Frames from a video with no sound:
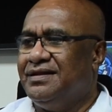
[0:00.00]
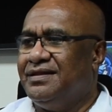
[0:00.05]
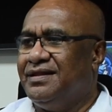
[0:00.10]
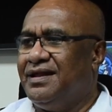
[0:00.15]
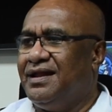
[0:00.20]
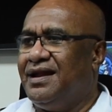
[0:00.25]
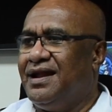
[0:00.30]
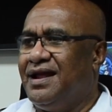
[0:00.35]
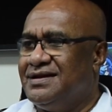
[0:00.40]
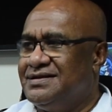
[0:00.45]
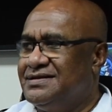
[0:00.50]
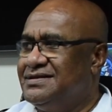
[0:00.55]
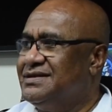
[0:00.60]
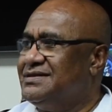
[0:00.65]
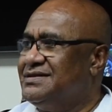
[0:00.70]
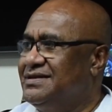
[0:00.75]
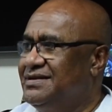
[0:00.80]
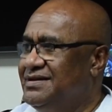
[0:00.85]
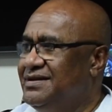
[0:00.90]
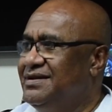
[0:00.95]
the last
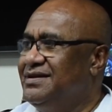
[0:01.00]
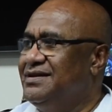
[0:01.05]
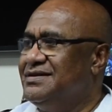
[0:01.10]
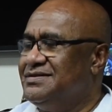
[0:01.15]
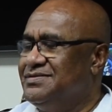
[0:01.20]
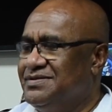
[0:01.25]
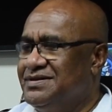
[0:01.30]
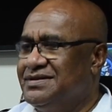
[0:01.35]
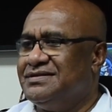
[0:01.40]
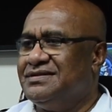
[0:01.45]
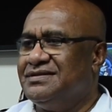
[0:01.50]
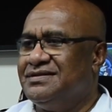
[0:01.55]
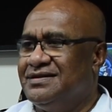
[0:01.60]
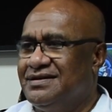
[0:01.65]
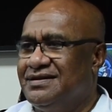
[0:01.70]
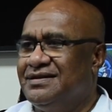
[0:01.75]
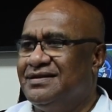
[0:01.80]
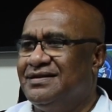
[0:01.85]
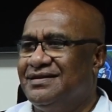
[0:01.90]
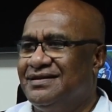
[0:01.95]
16 years was
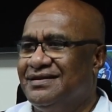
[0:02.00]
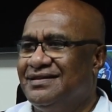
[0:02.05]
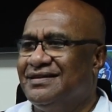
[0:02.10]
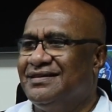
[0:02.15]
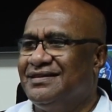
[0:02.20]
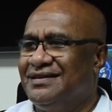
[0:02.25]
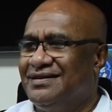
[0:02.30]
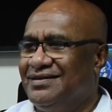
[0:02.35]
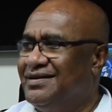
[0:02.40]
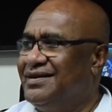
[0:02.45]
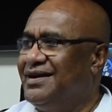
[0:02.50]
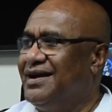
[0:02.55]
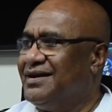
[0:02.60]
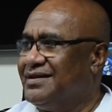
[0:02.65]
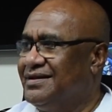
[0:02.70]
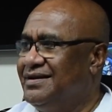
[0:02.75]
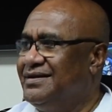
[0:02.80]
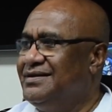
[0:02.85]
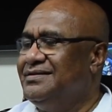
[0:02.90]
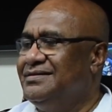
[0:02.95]

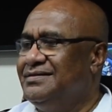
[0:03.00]
conducted.